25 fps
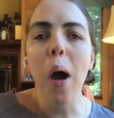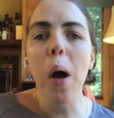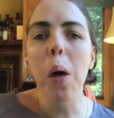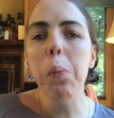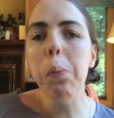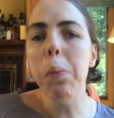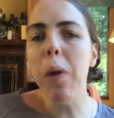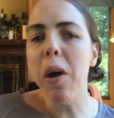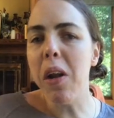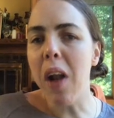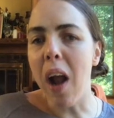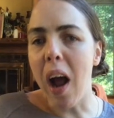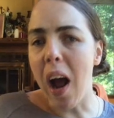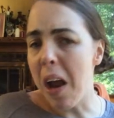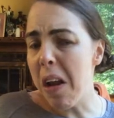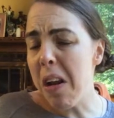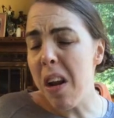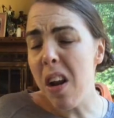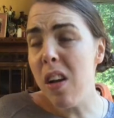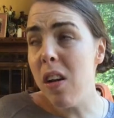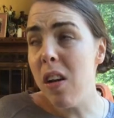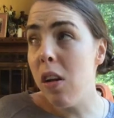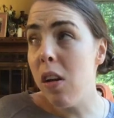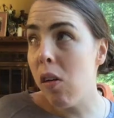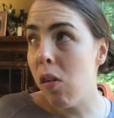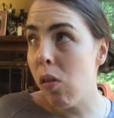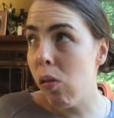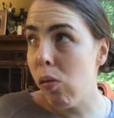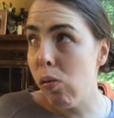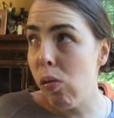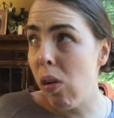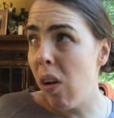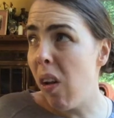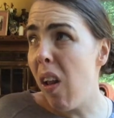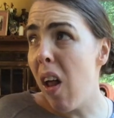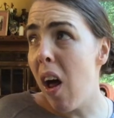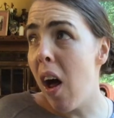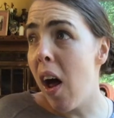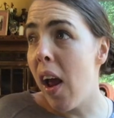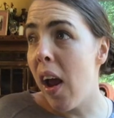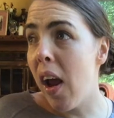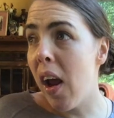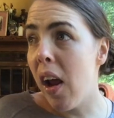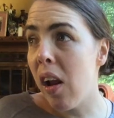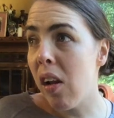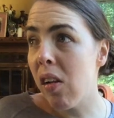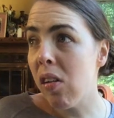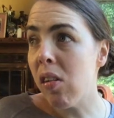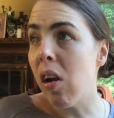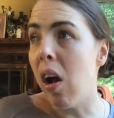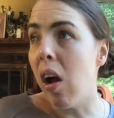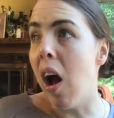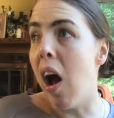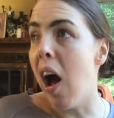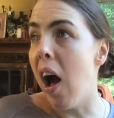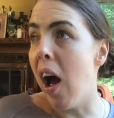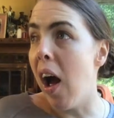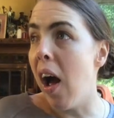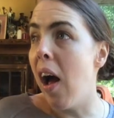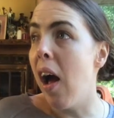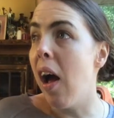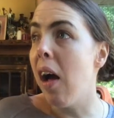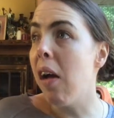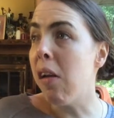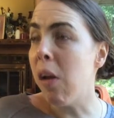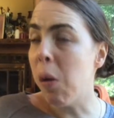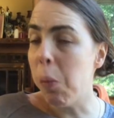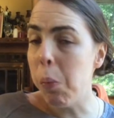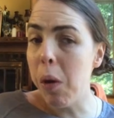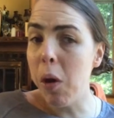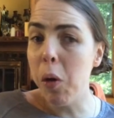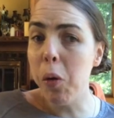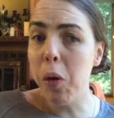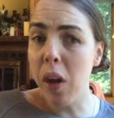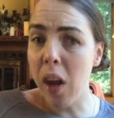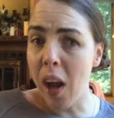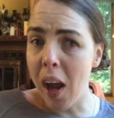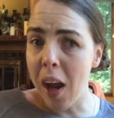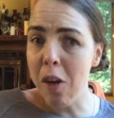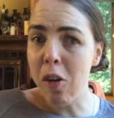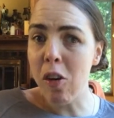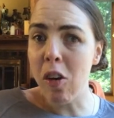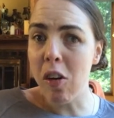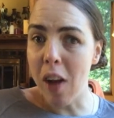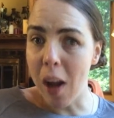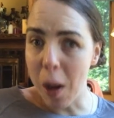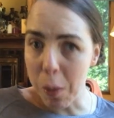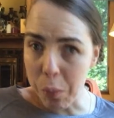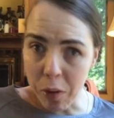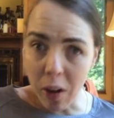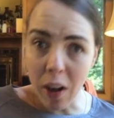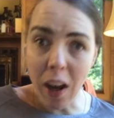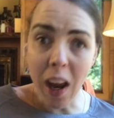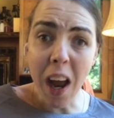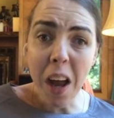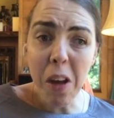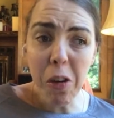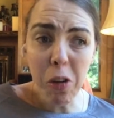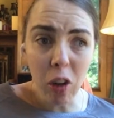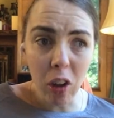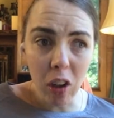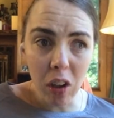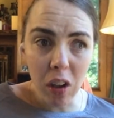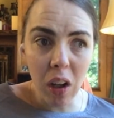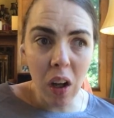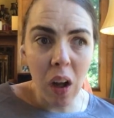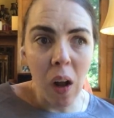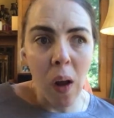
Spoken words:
But I didn't realize communication apprehension